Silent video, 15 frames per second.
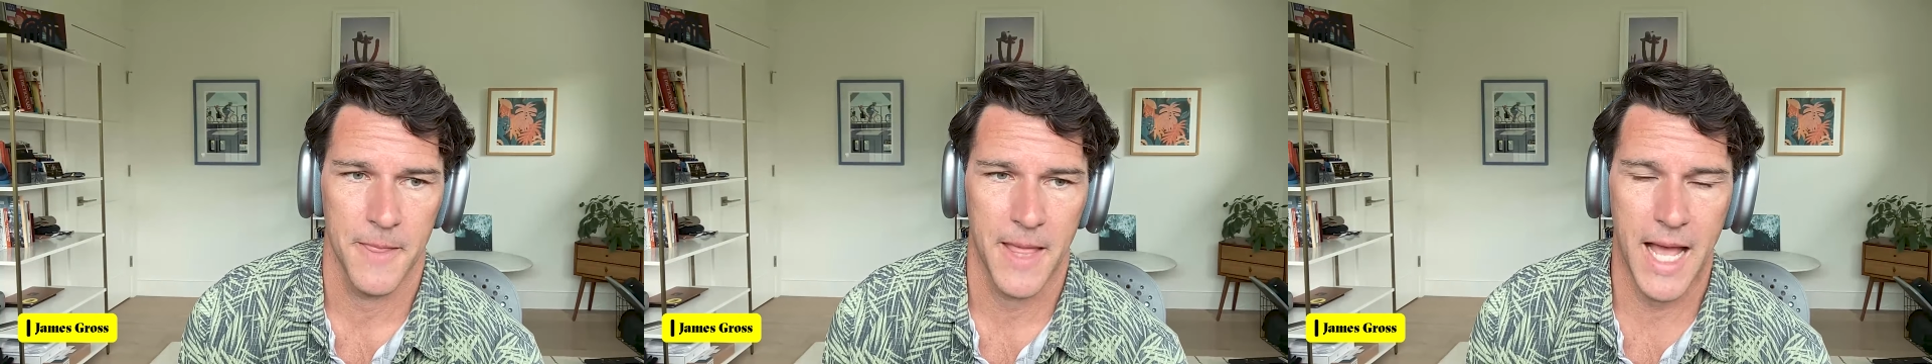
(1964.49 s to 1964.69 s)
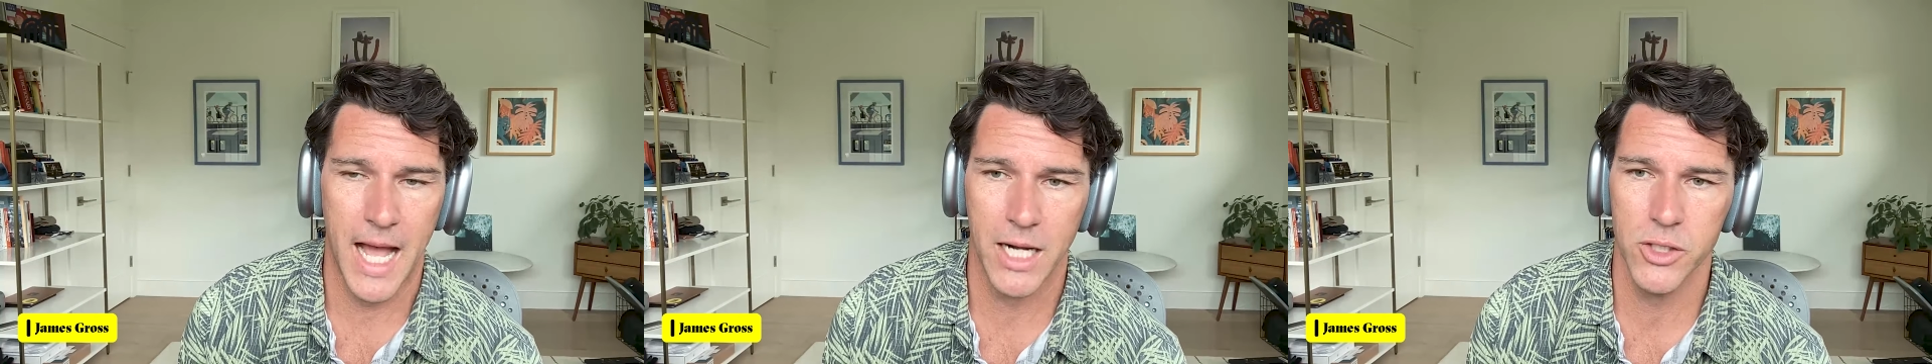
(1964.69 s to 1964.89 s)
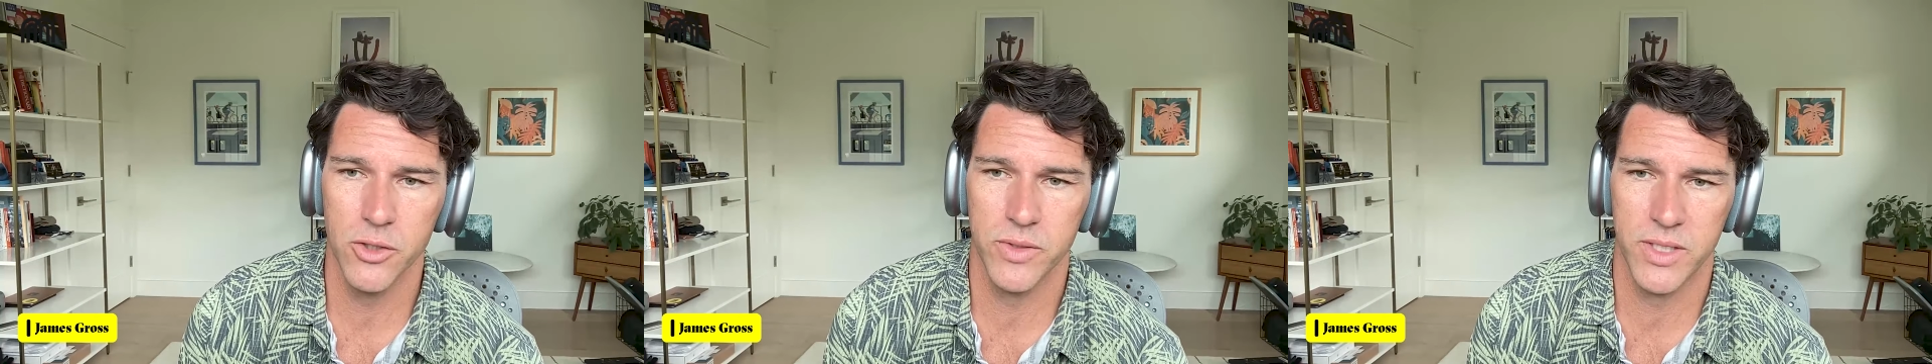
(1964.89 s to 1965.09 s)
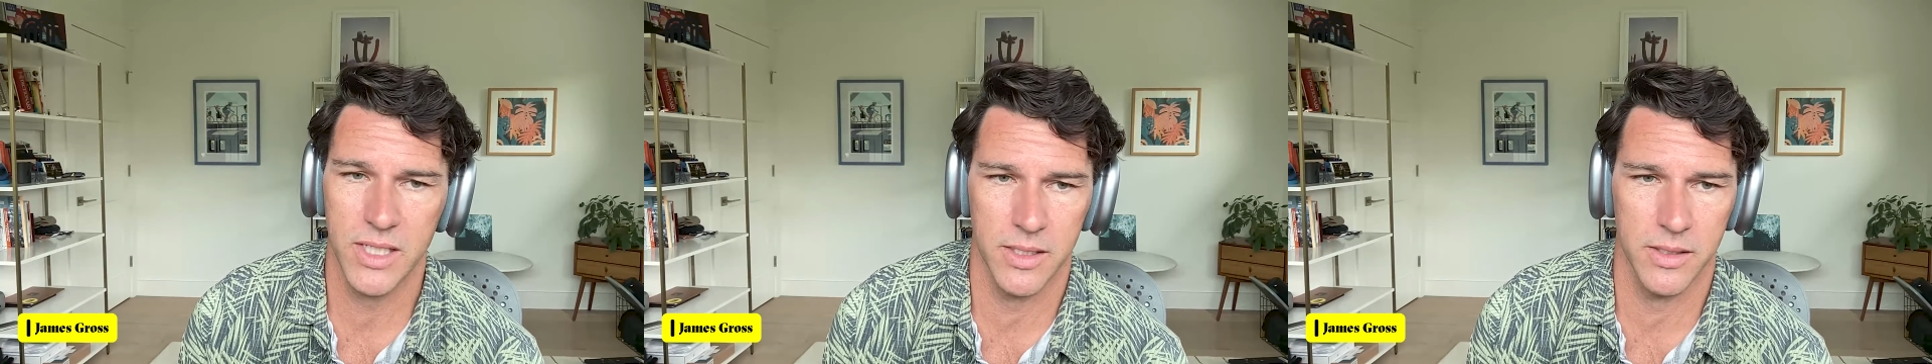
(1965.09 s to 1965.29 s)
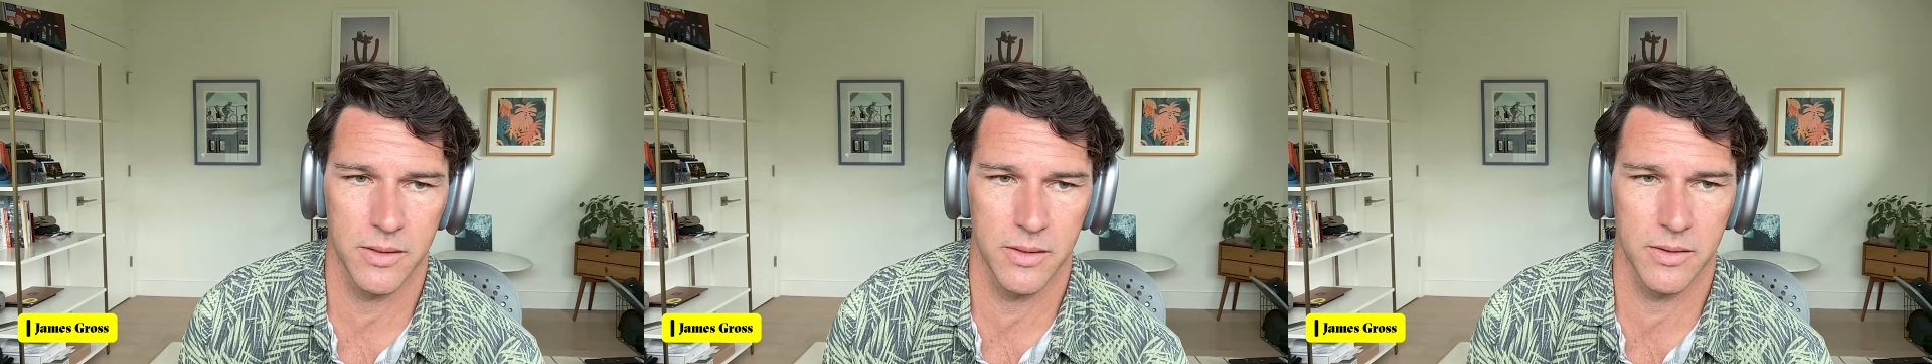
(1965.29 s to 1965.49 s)
how do you
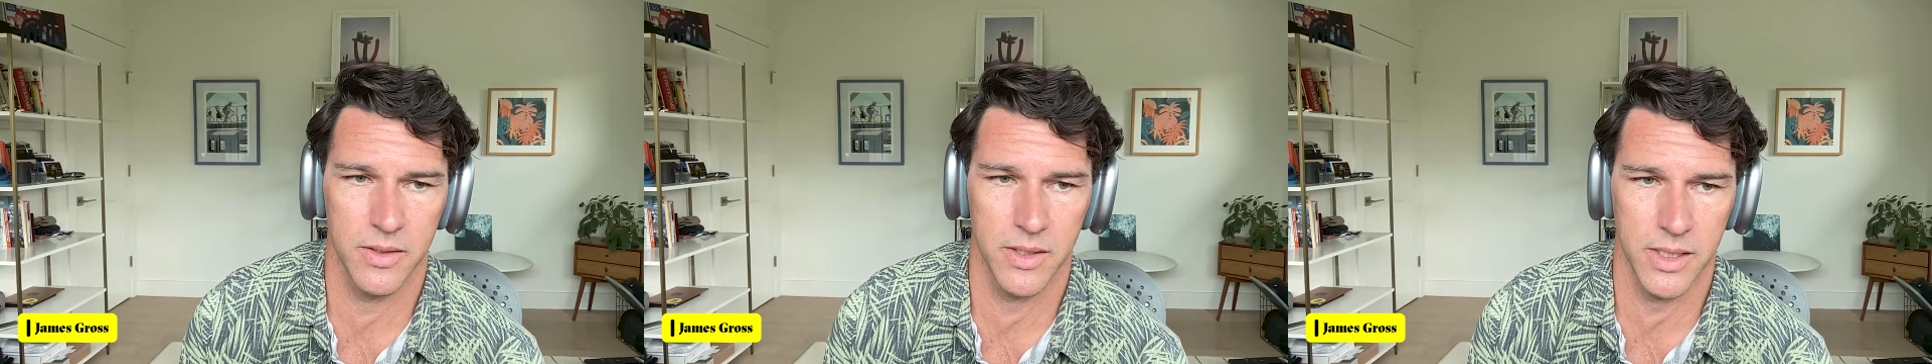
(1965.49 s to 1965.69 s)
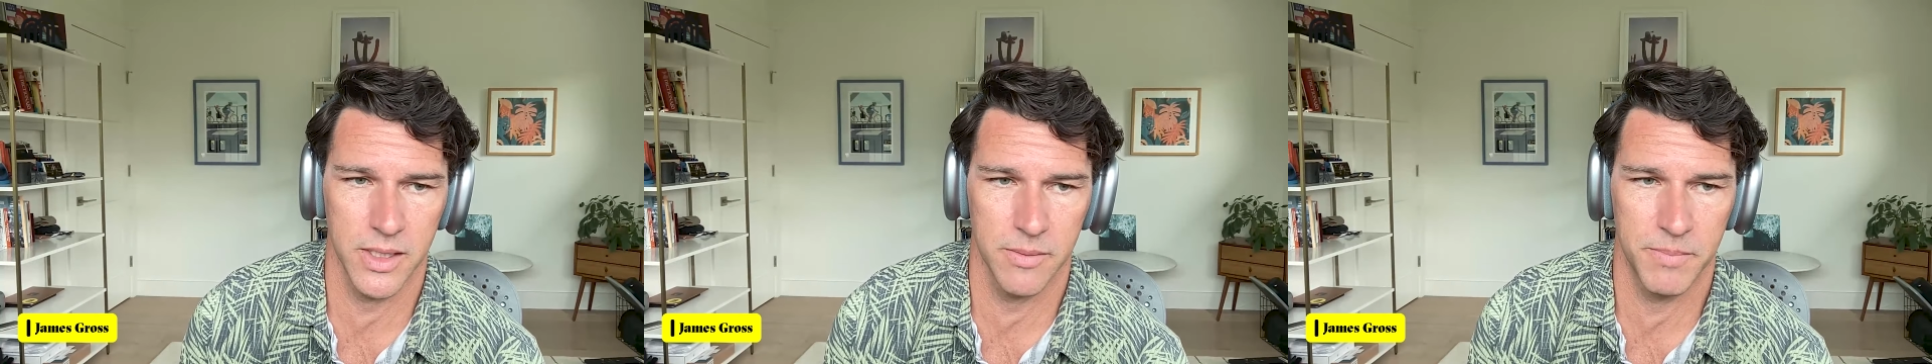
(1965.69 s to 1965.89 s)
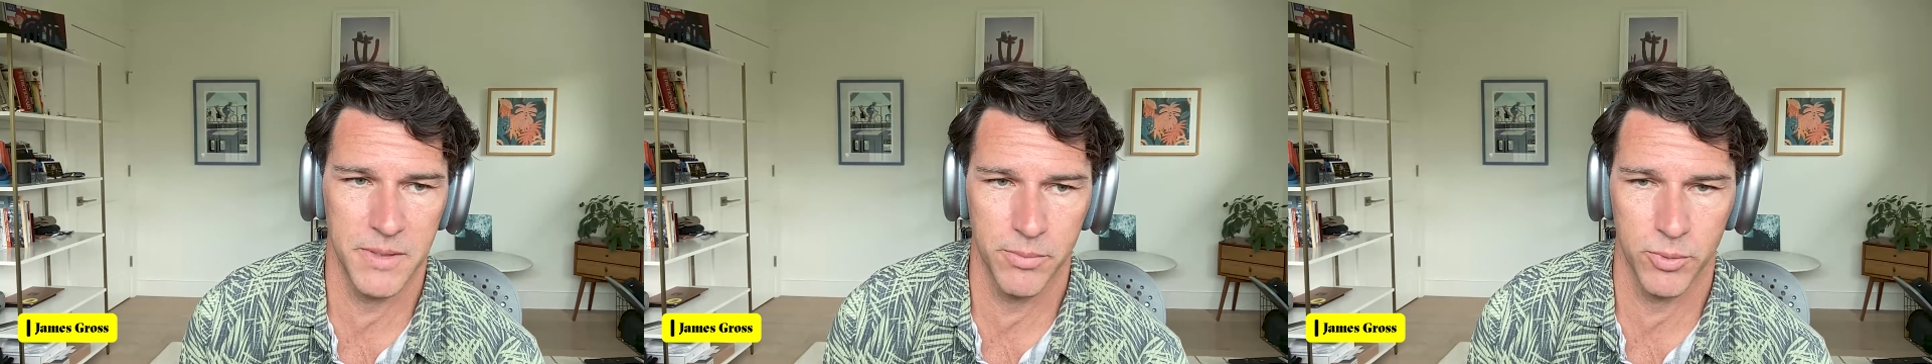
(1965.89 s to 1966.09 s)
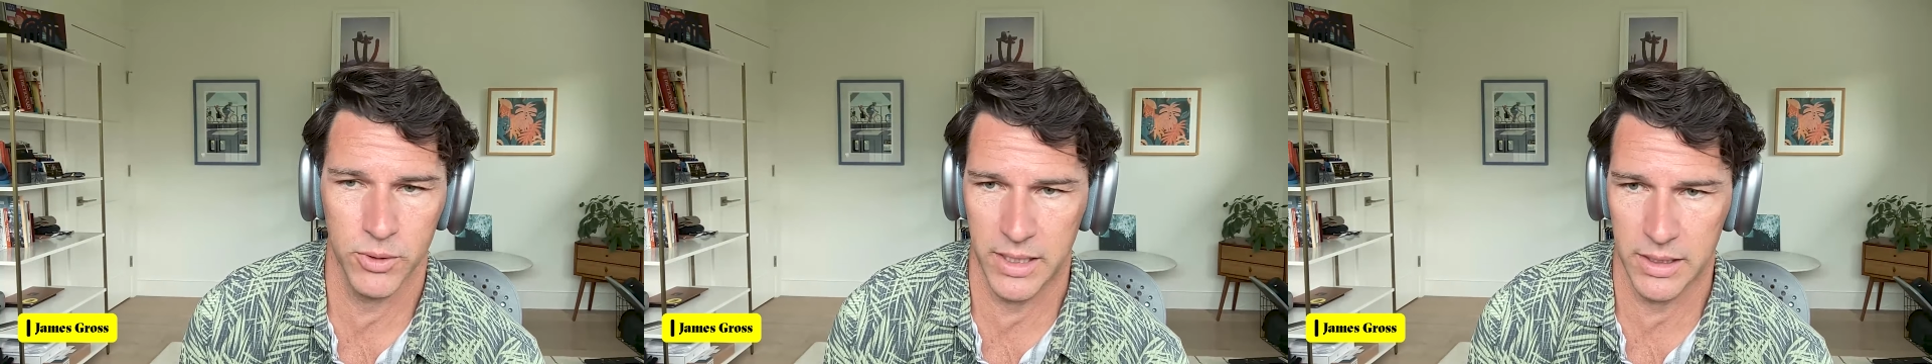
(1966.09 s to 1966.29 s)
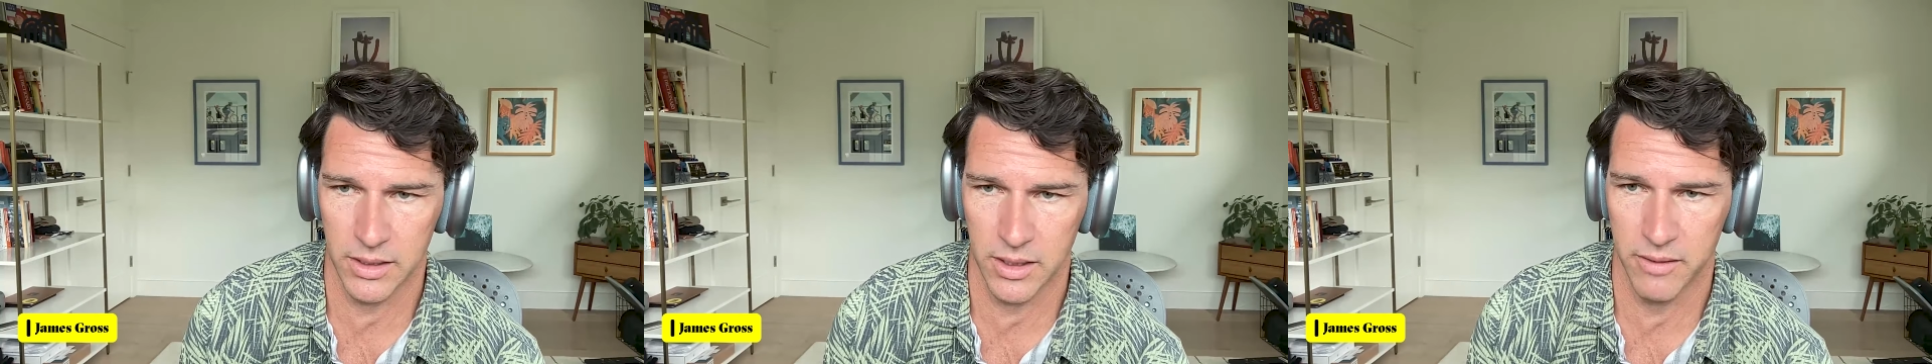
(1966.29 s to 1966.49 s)
get the people
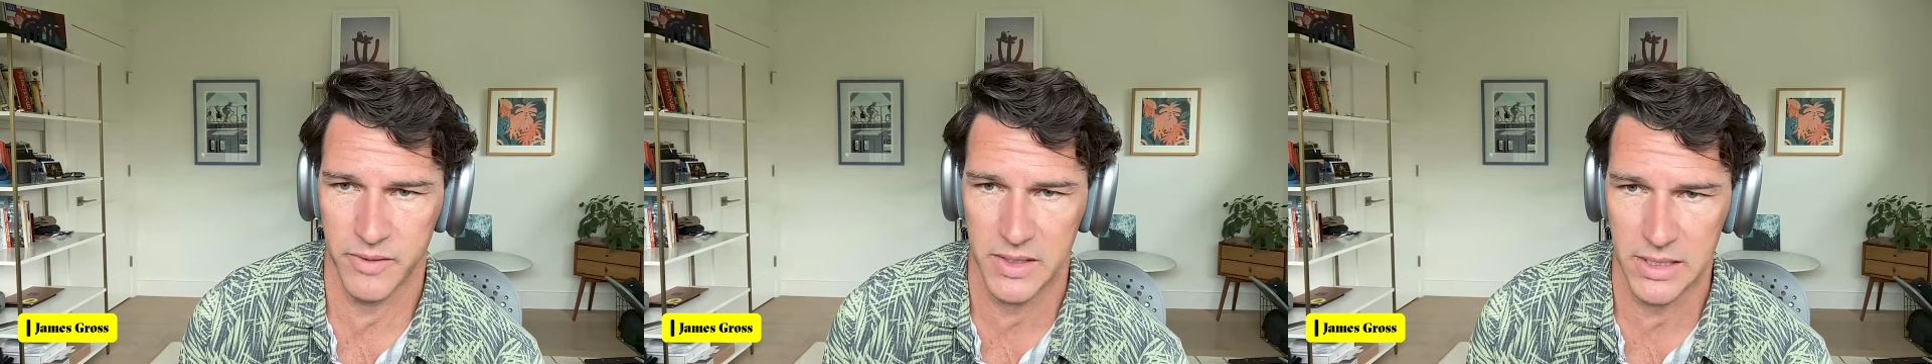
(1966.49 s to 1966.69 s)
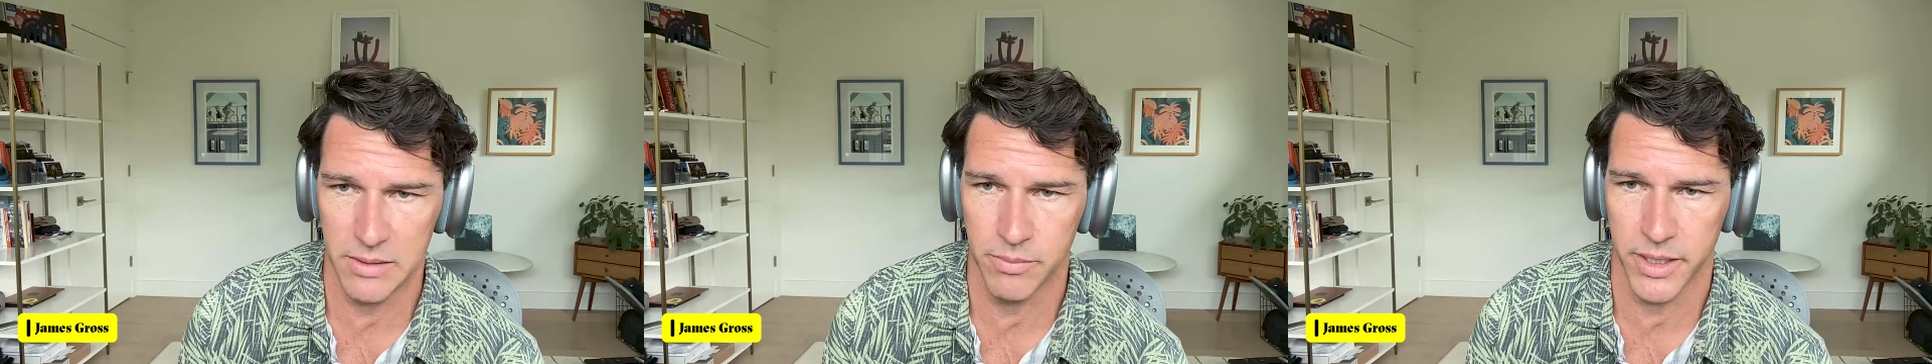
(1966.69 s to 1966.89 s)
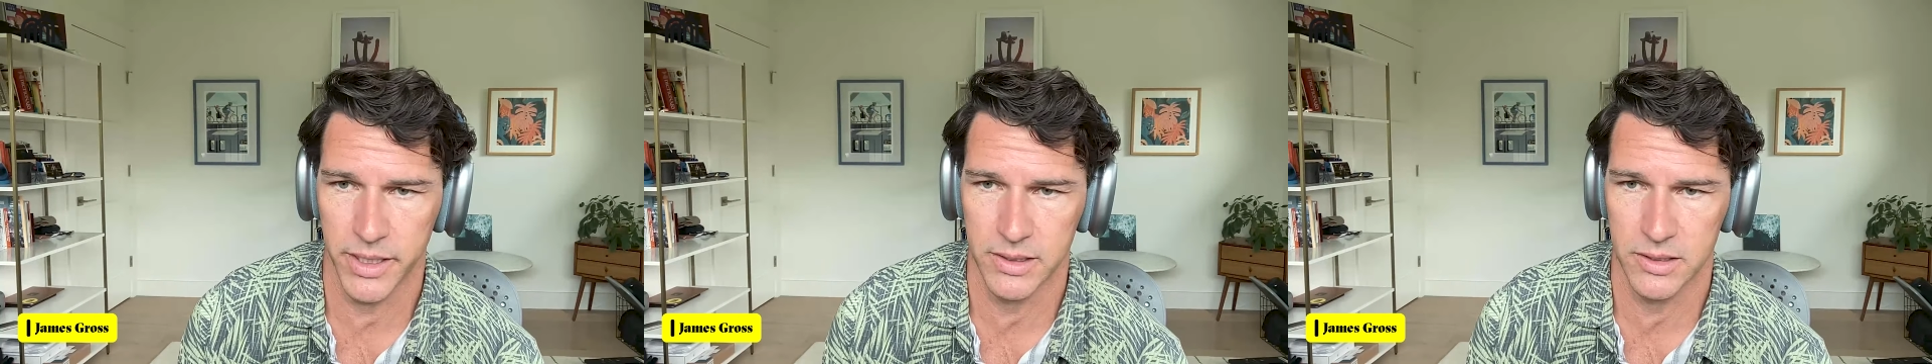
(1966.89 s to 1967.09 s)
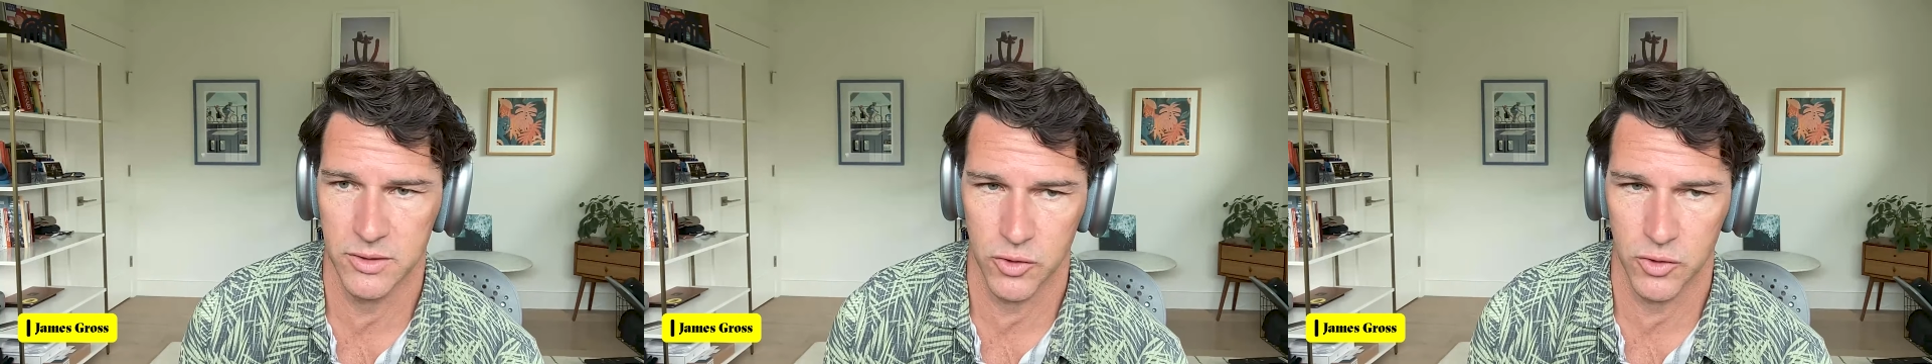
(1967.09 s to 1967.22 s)
that love e-bikes